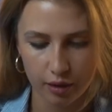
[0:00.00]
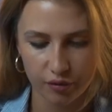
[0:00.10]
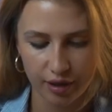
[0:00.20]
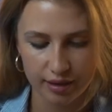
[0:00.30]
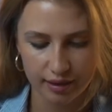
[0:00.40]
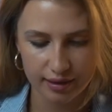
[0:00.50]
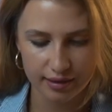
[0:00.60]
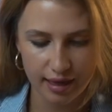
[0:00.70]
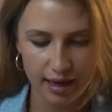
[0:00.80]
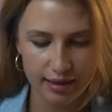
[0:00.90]
create
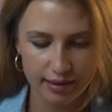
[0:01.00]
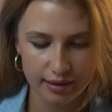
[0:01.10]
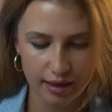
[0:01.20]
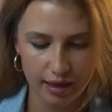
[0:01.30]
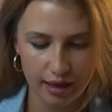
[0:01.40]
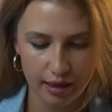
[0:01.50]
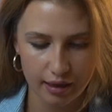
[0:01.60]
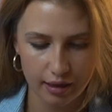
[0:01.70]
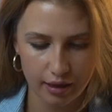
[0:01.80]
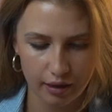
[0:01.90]
success,
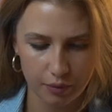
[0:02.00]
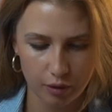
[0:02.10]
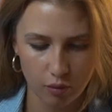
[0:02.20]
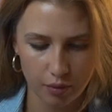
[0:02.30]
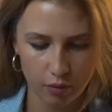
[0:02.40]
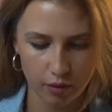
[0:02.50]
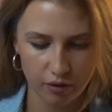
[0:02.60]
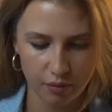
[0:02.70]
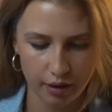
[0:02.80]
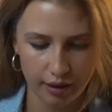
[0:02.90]
and let me open one
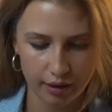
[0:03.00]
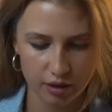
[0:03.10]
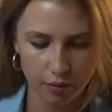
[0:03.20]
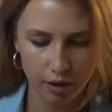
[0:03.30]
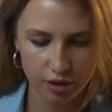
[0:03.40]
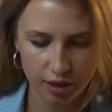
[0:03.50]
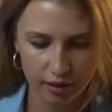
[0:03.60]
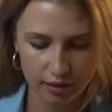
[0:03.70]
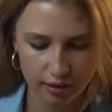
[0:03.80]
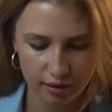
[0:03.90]
of my latest
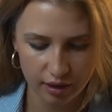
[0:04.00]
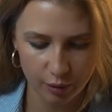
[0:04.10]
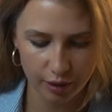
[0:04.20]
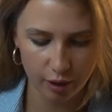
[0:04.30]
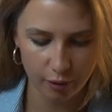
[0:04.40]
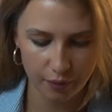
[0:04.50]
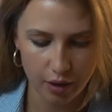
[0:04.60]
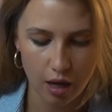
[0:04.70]
projects. Here we go.